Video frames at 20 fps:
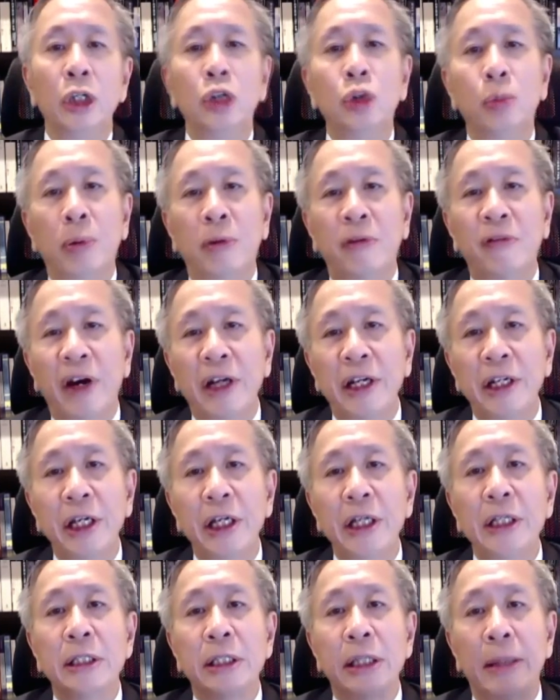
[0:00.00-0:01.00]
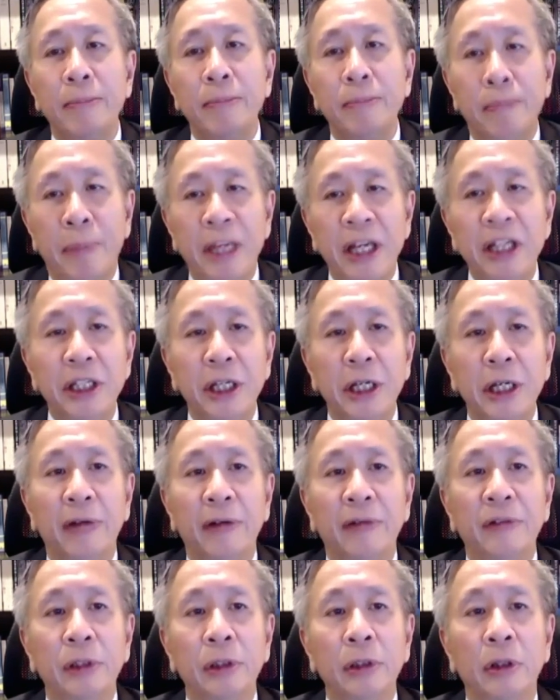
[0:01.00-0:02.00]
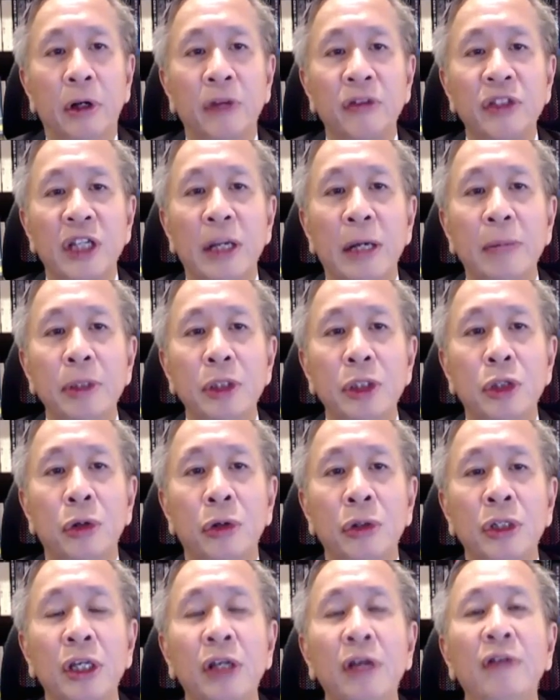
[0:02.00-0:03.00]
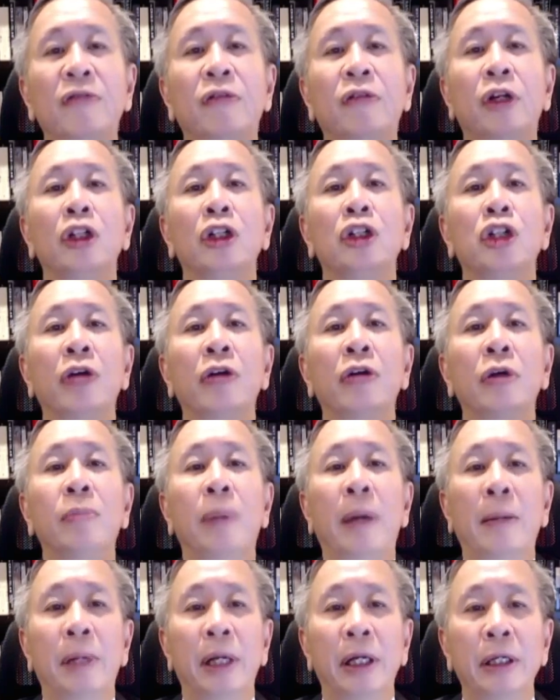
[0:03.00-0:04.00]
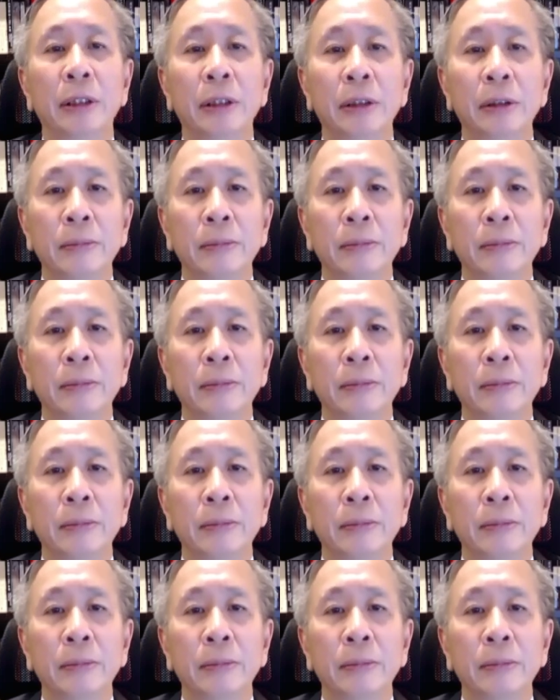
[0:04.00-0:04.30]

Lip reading: to providing some basic level of cybersecurity for the general public.